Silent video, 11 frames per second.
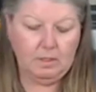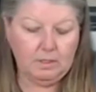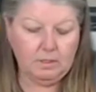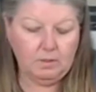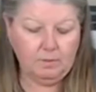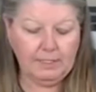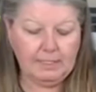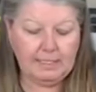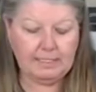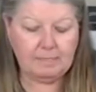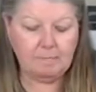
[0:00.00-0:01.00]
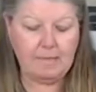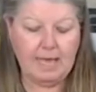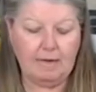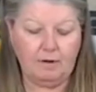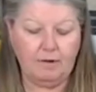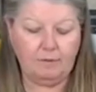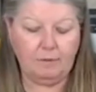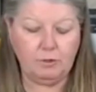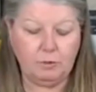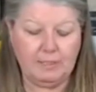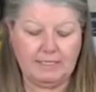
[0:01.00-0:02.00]
So it really doesn't matter if you
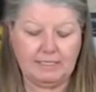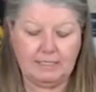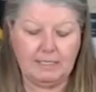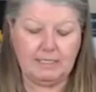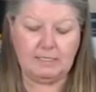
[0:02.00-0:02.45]
twist this